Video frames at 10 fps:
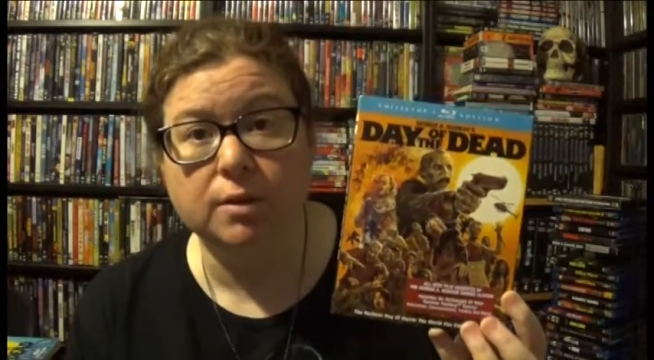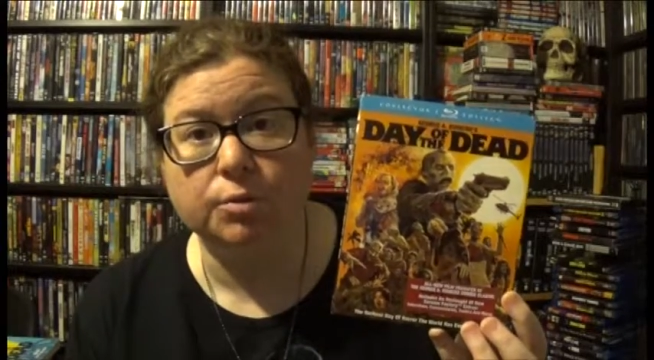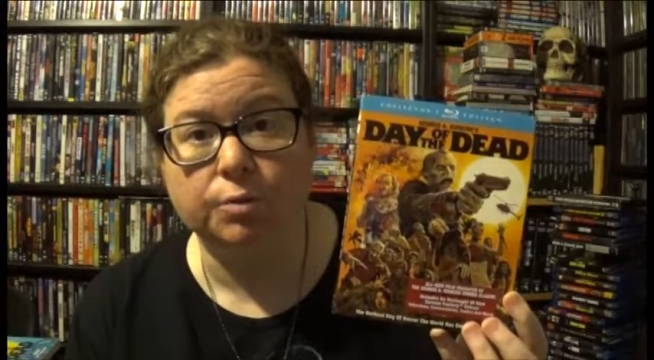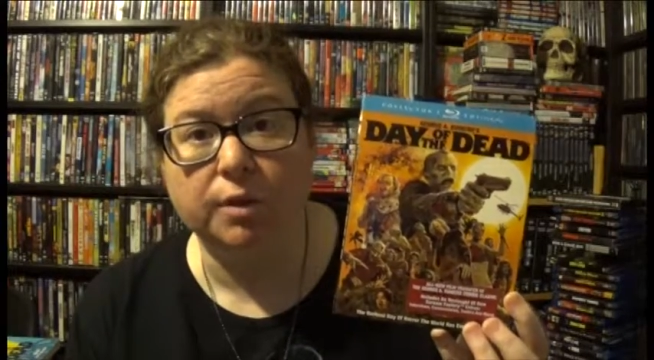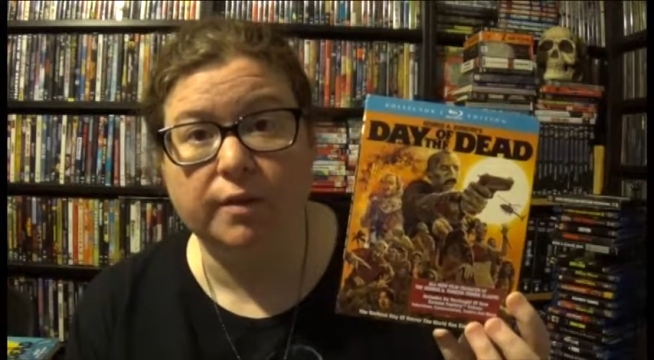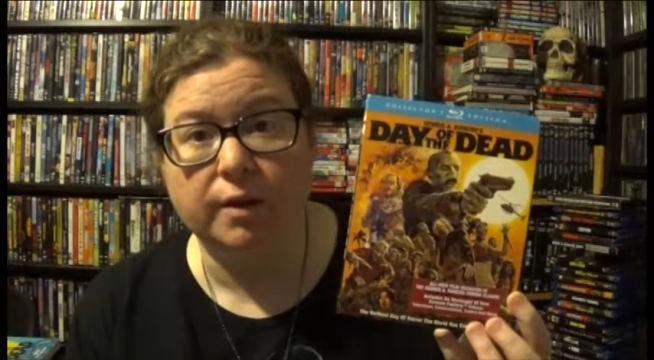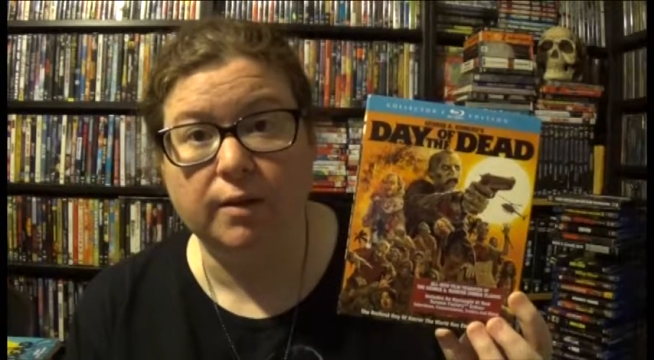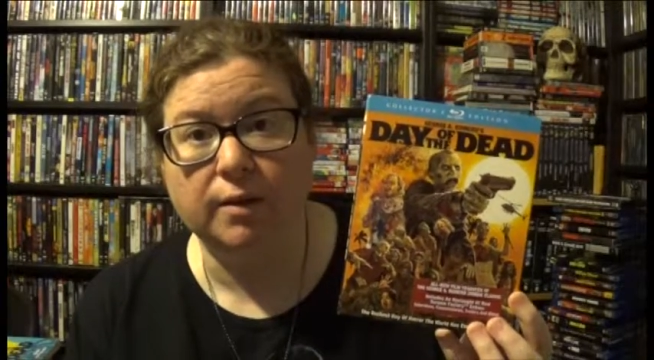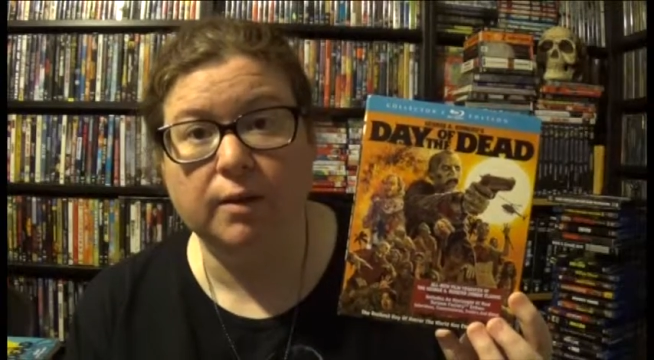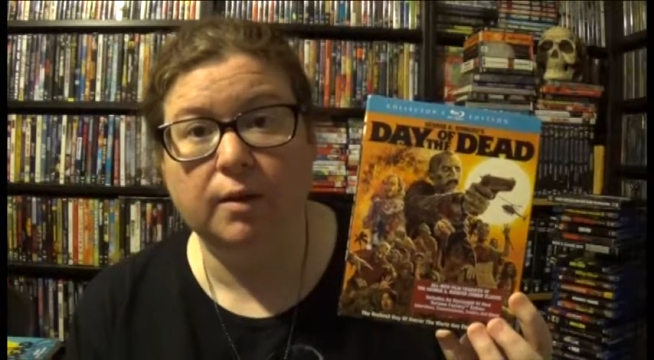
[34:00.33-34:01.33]
It's a real
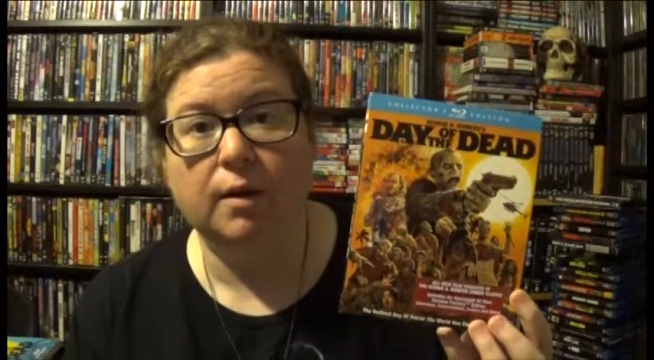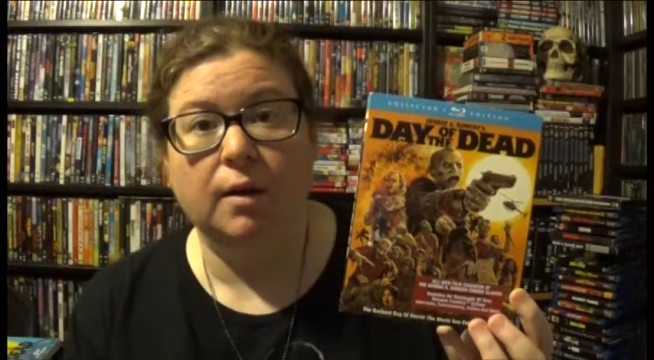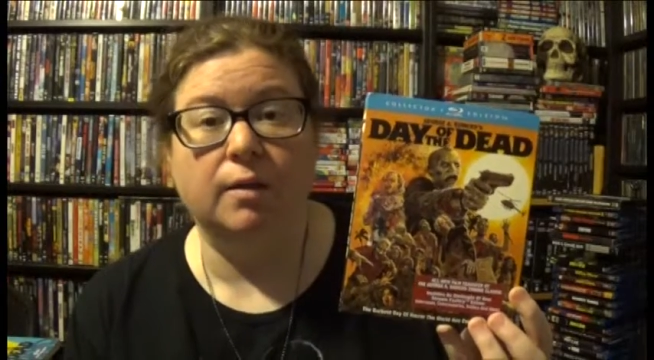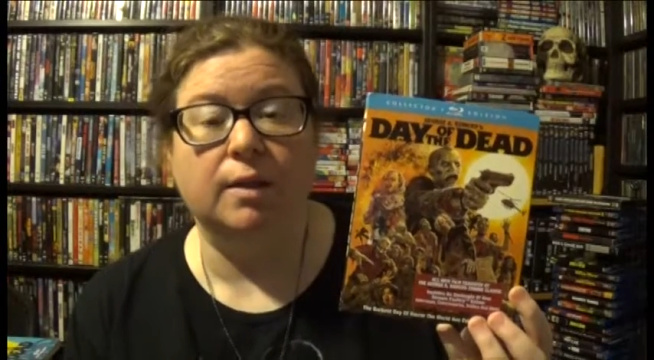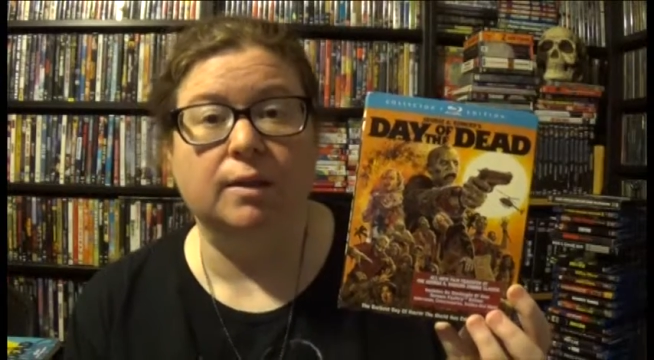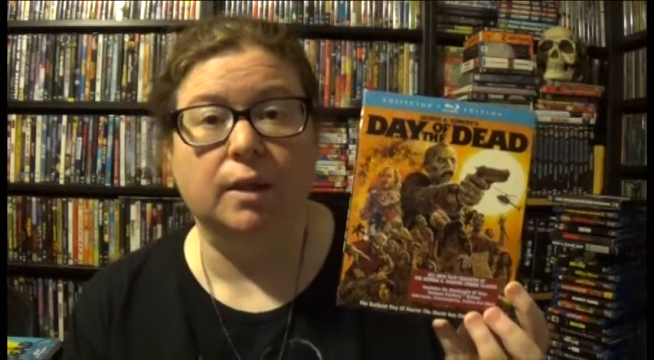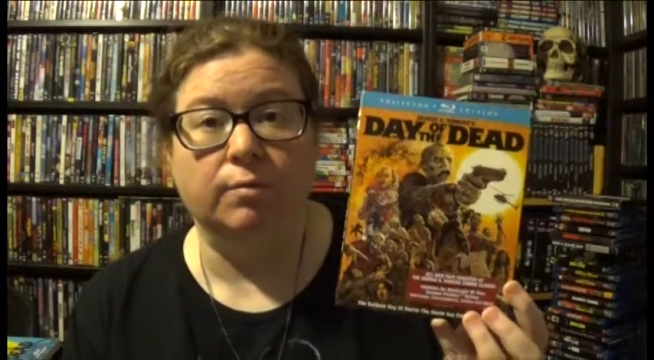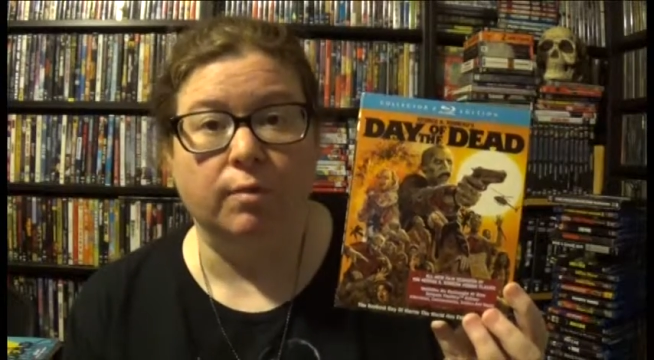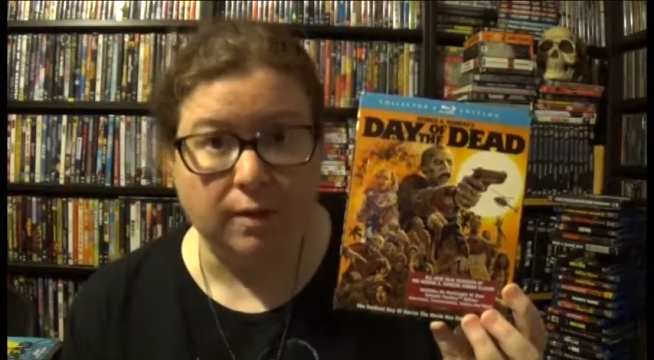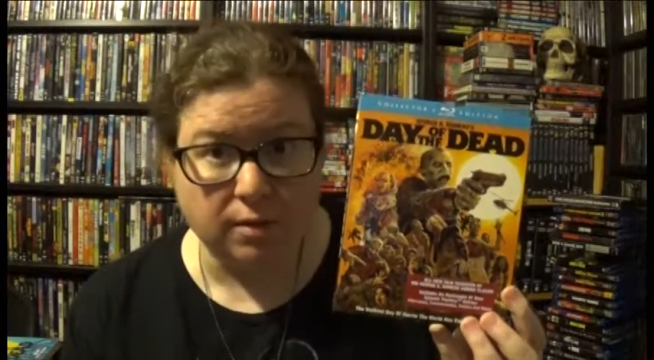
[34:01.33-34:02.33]
thing that they
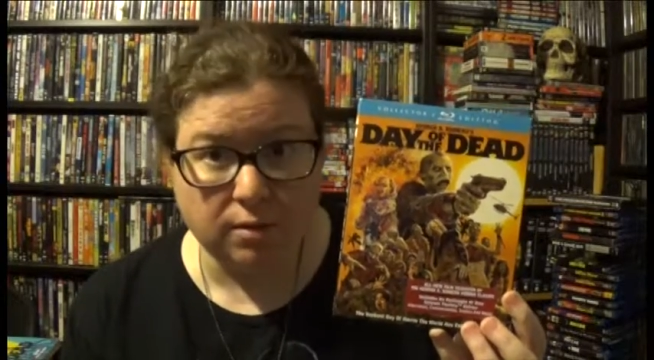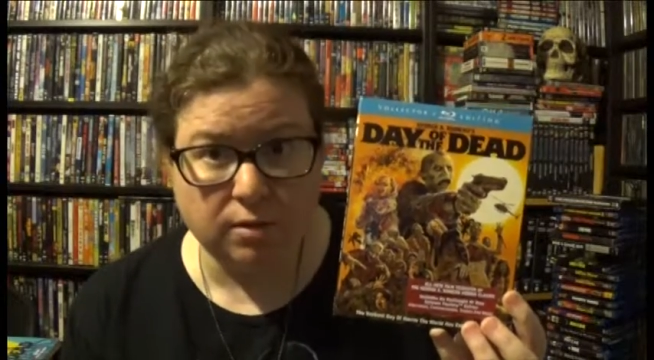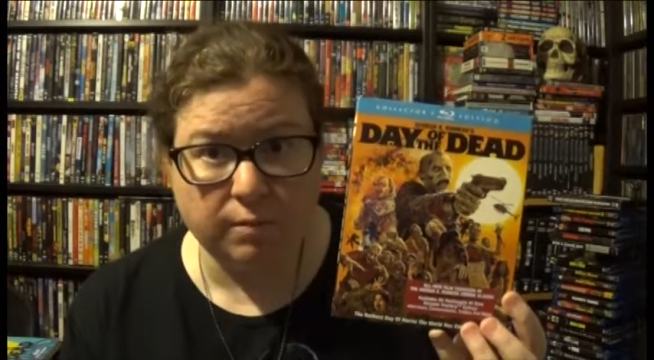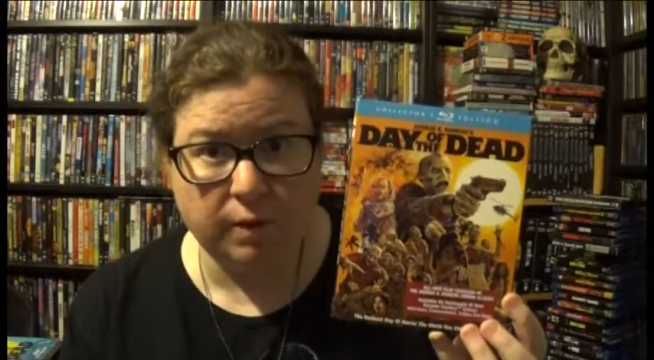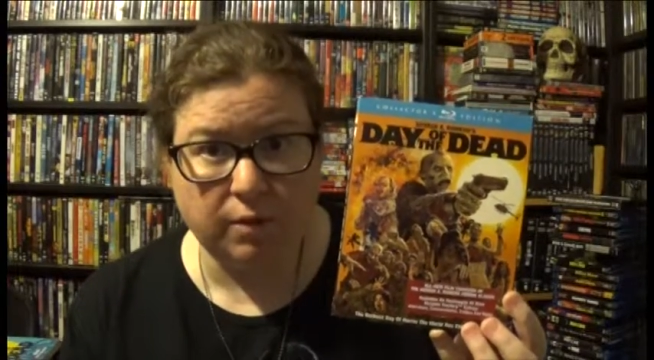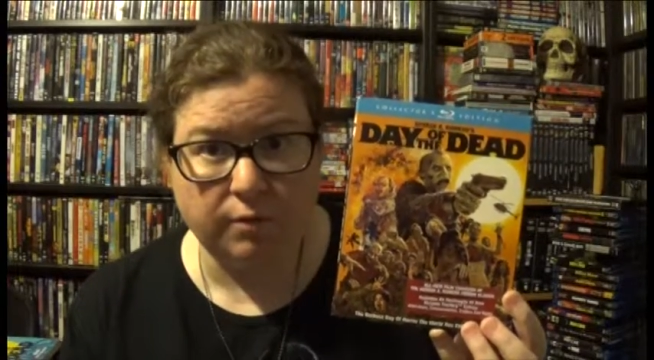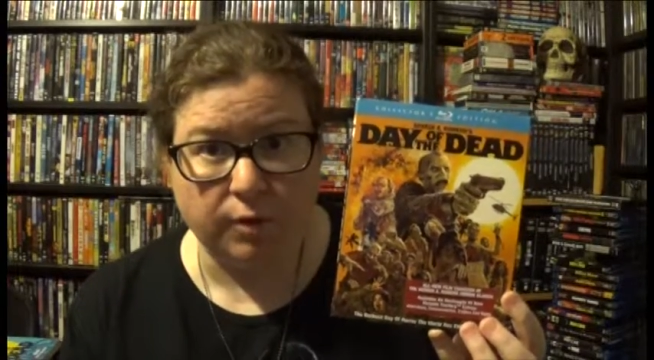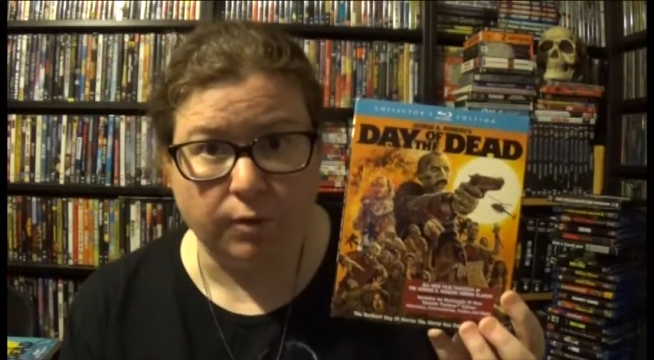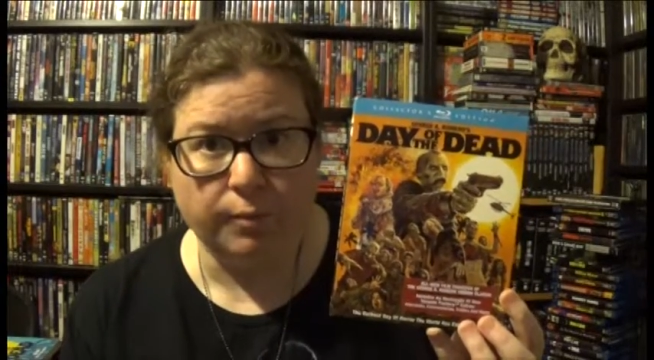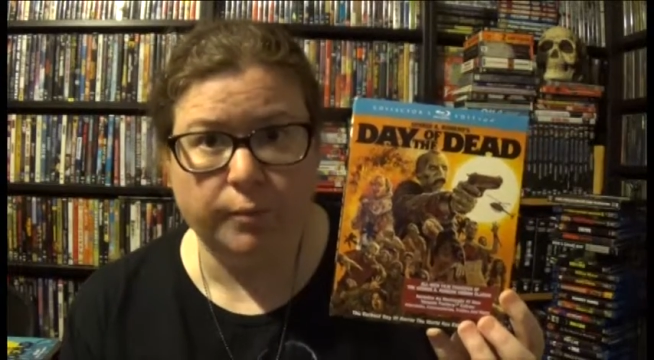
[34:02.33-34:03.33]
rented to make the
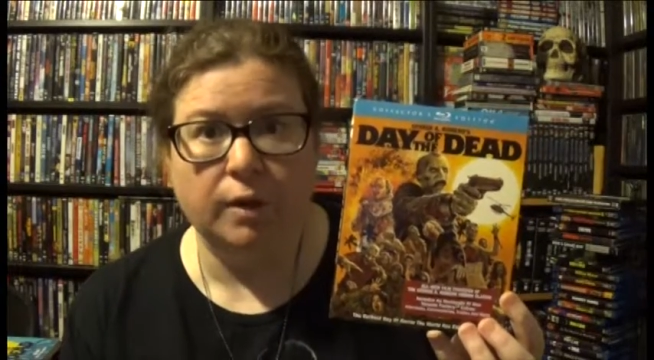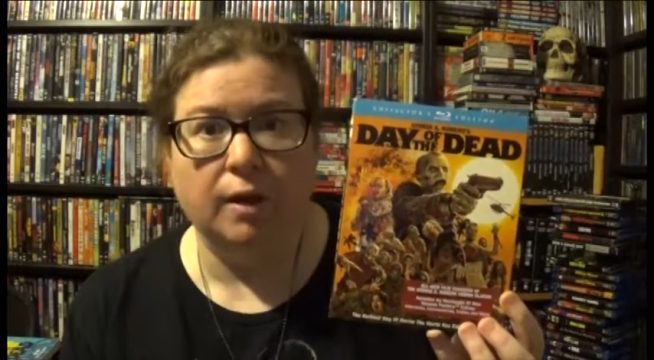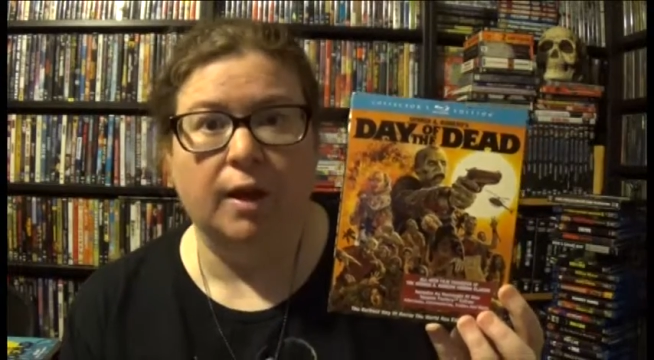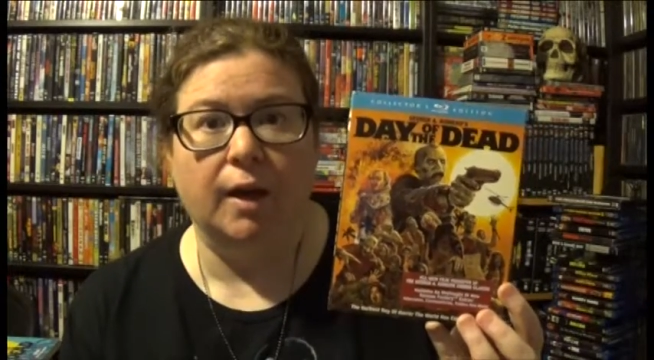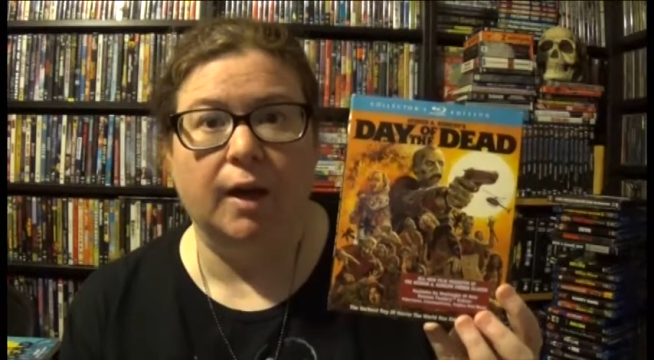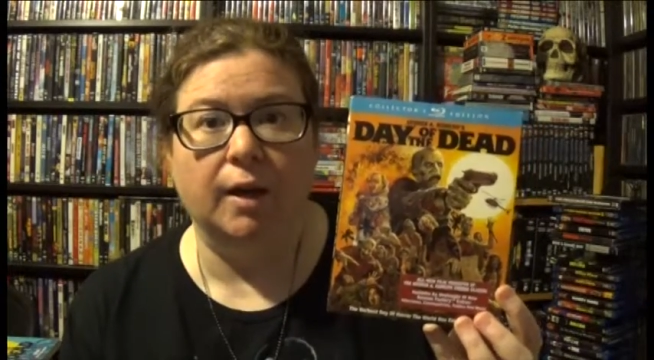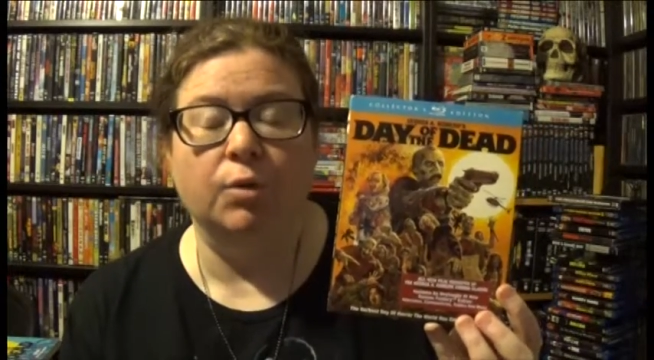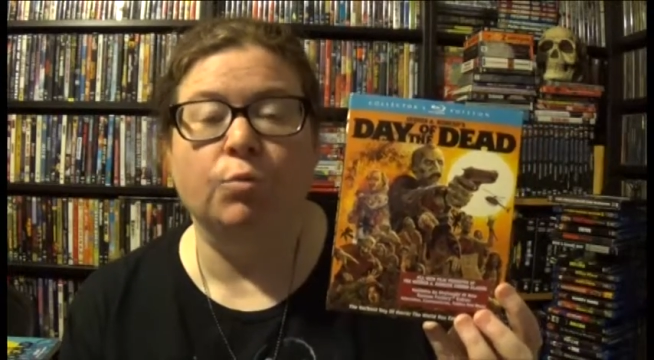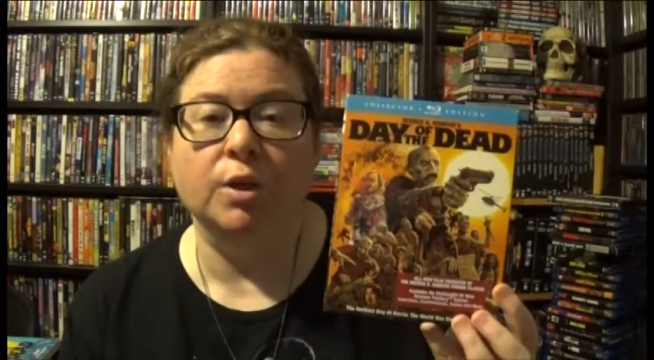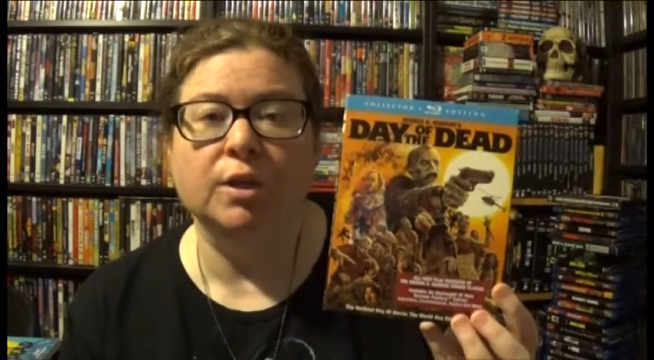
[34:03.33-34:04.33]
film. And
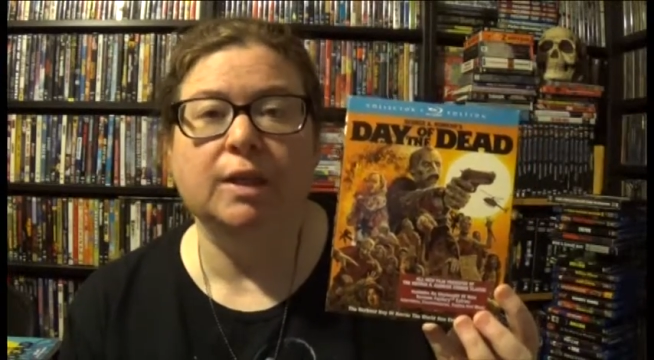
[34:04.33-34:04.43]
it really